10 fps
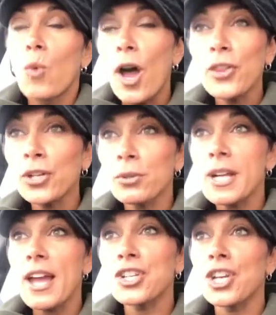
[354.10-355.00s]
wealth
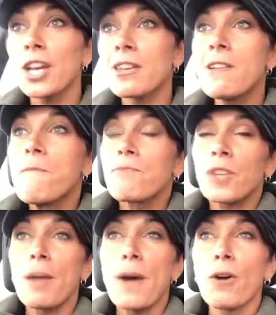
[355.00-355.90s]
creation,
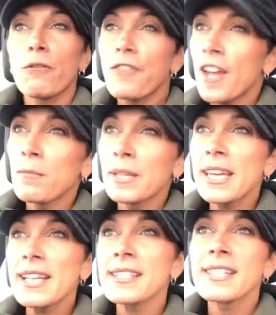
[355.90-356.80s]
about
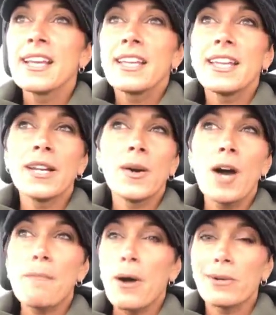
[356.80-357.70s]
families,
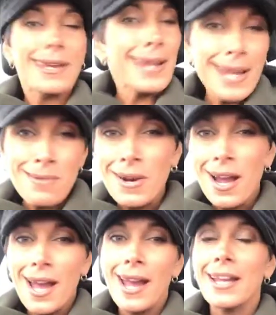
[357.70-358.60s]
about eating
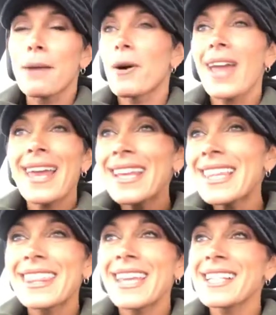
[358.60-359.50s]
right, about any of
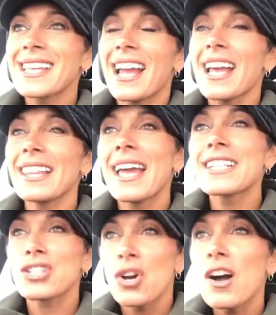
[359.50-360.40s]
the things that I like
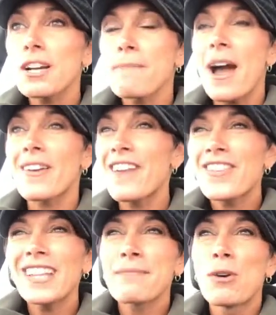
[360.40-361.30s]
to talk about. I
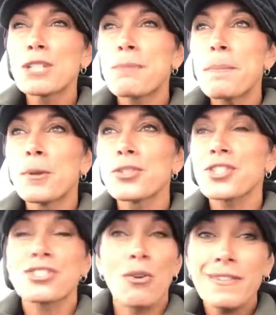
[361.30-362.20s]
feel like most people
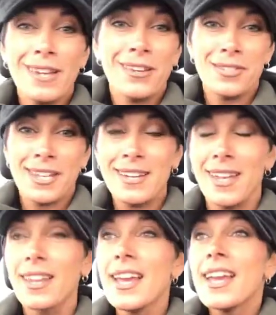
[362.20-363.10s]
just don't even understand
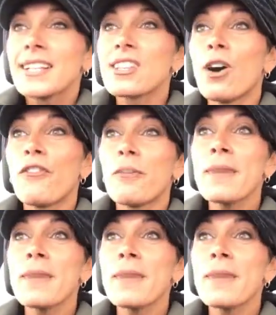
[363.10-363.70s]
it. So for